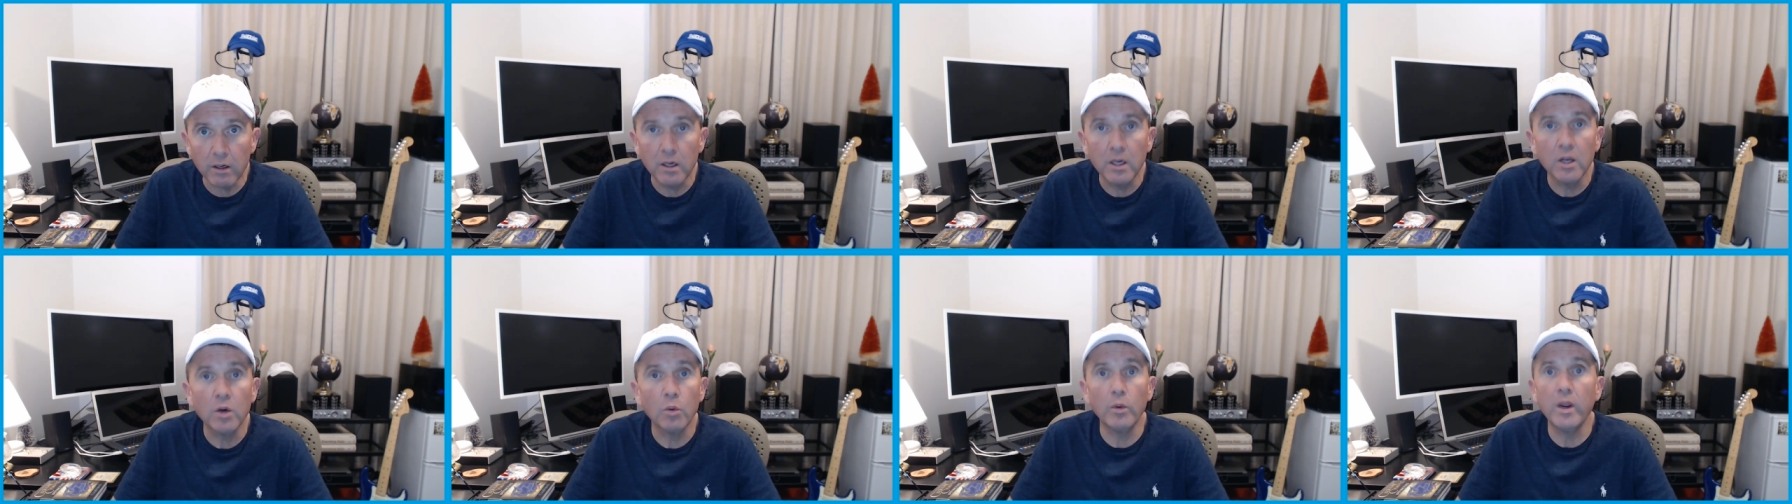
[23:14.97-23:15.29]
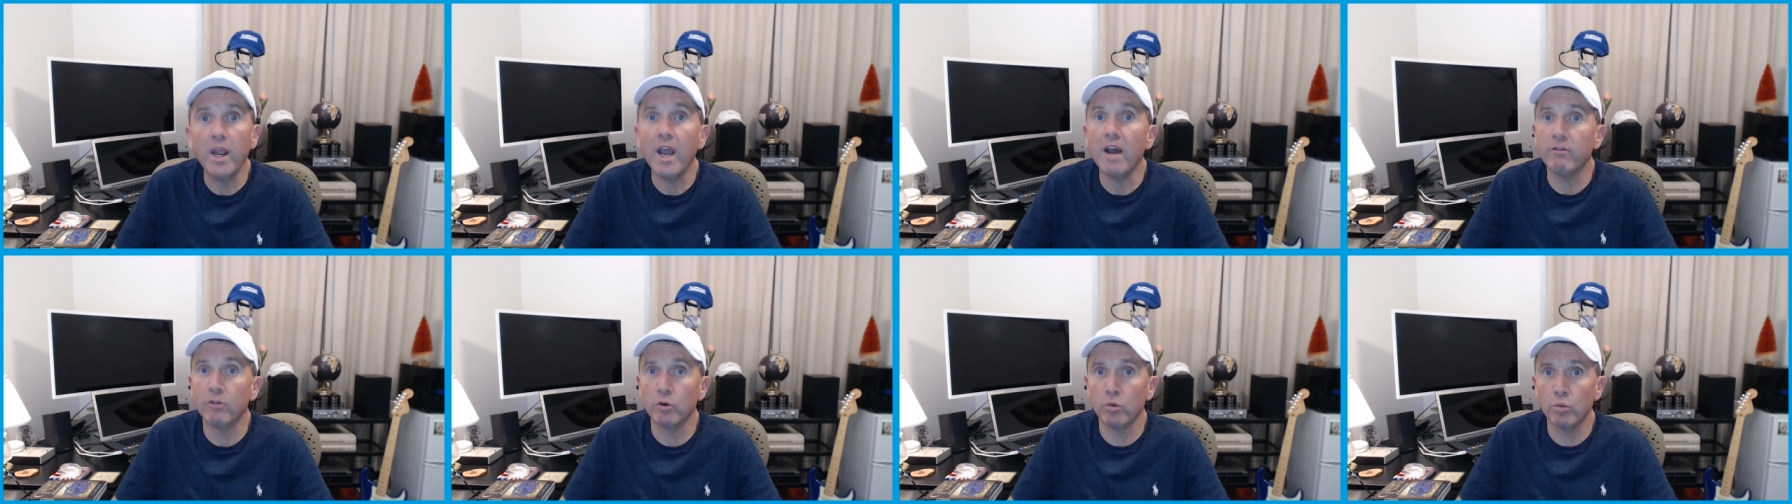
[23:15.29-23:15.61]
We have
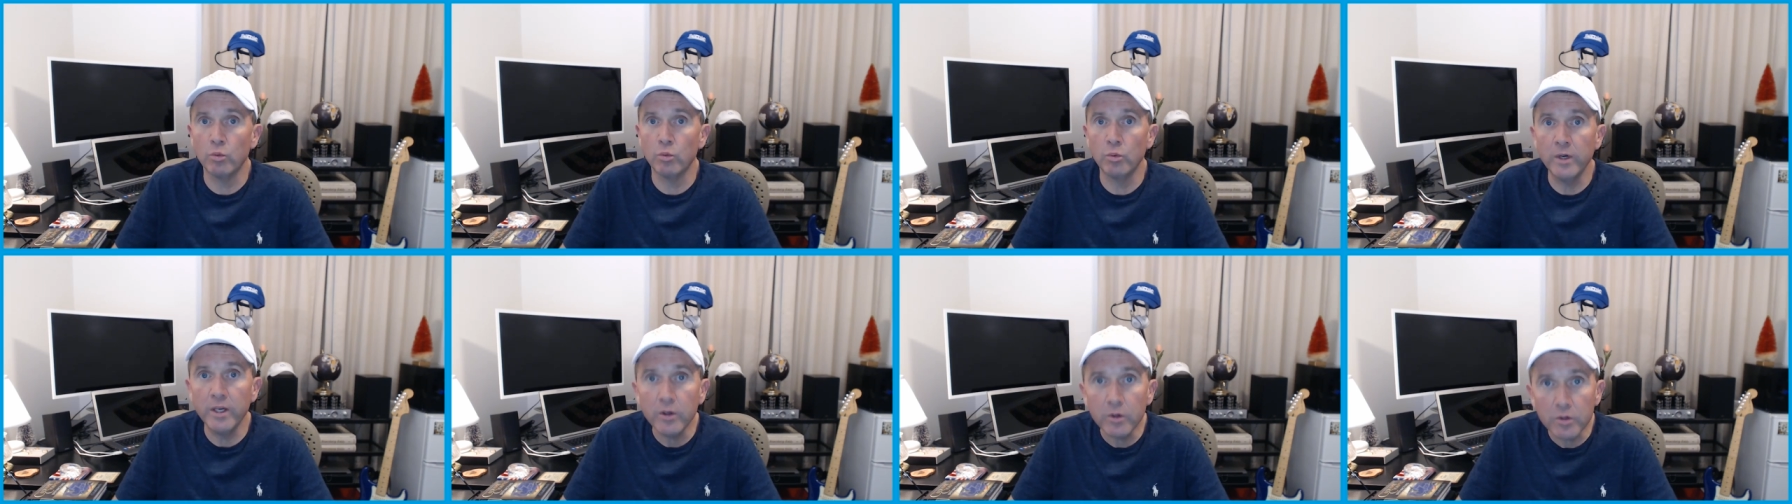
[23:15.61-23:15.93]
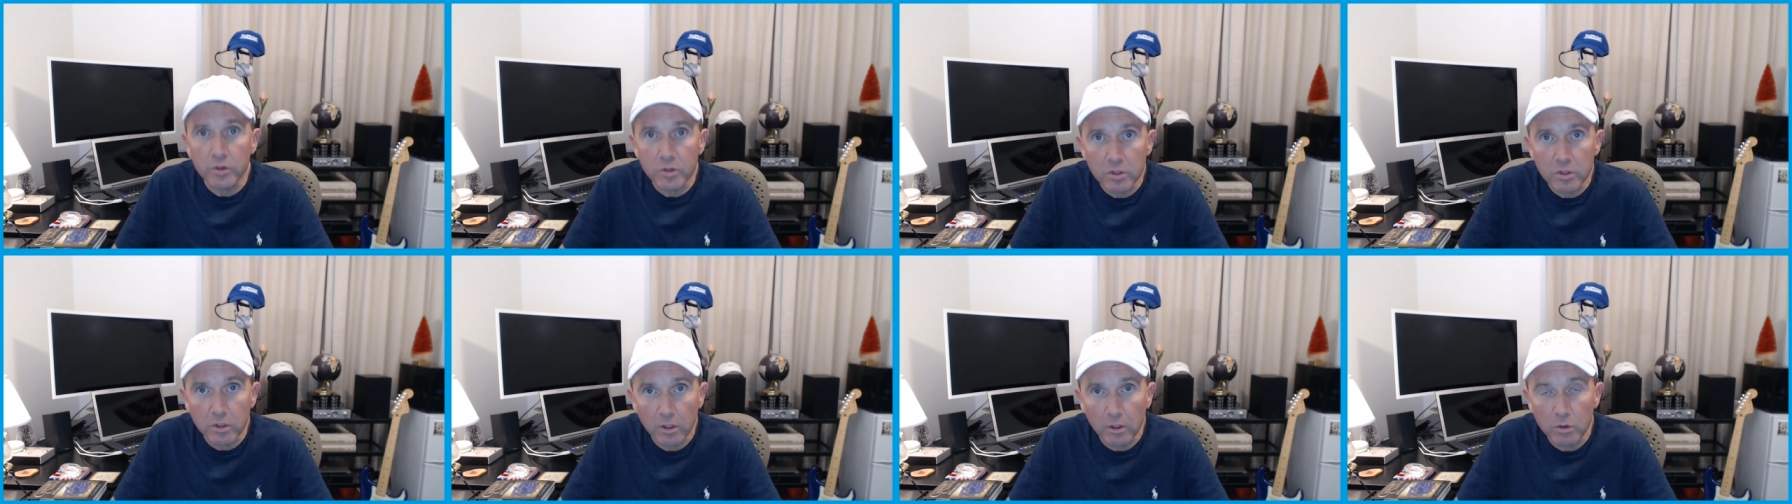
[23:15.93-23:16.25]
a real
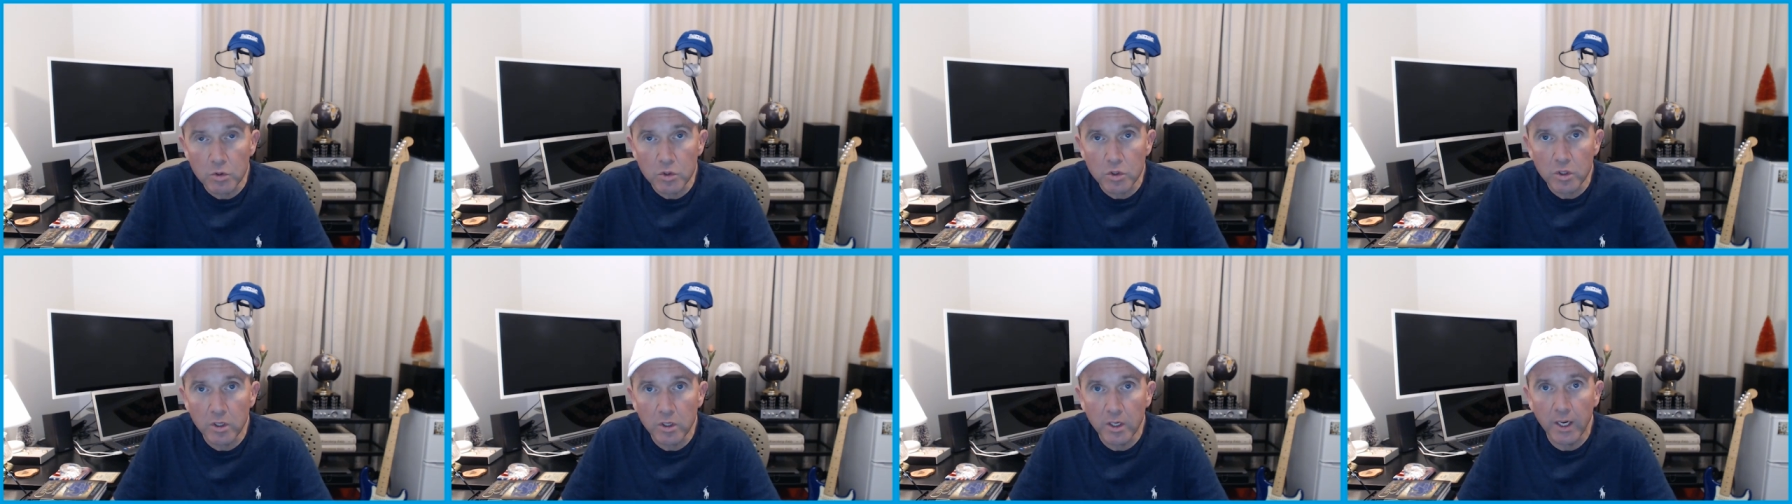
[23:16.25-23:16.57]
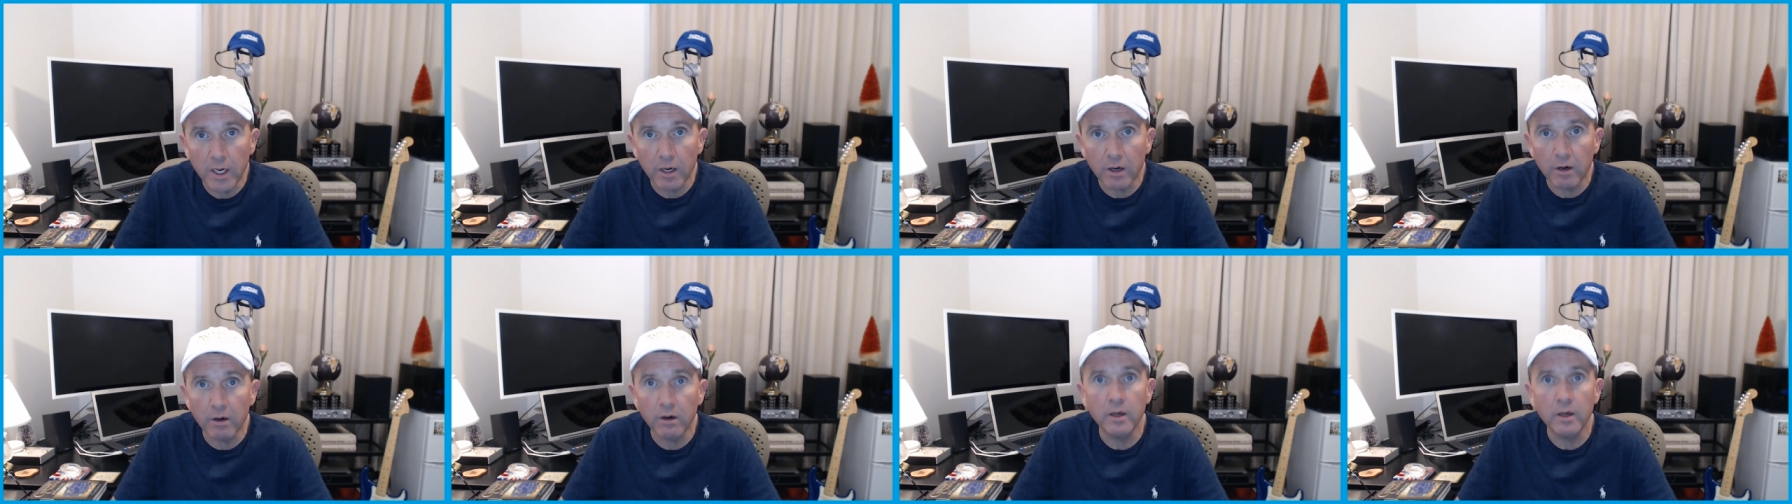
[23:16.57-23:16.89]
solution
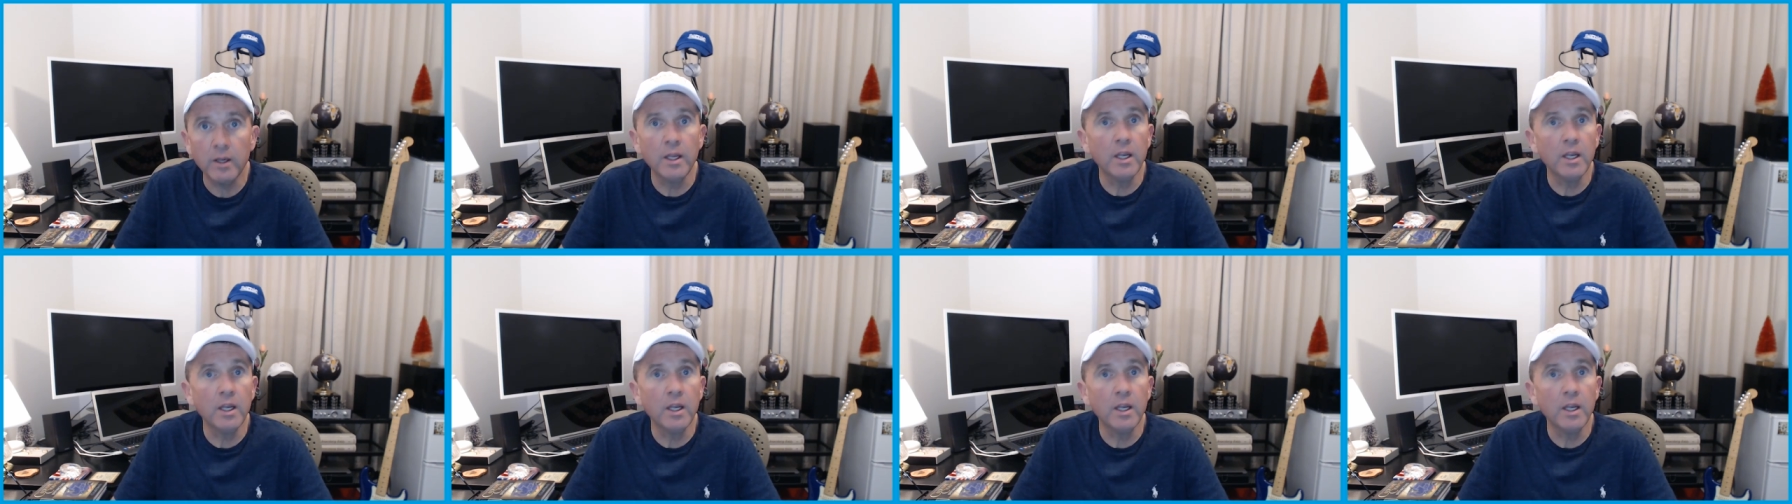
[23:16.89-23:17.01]
here.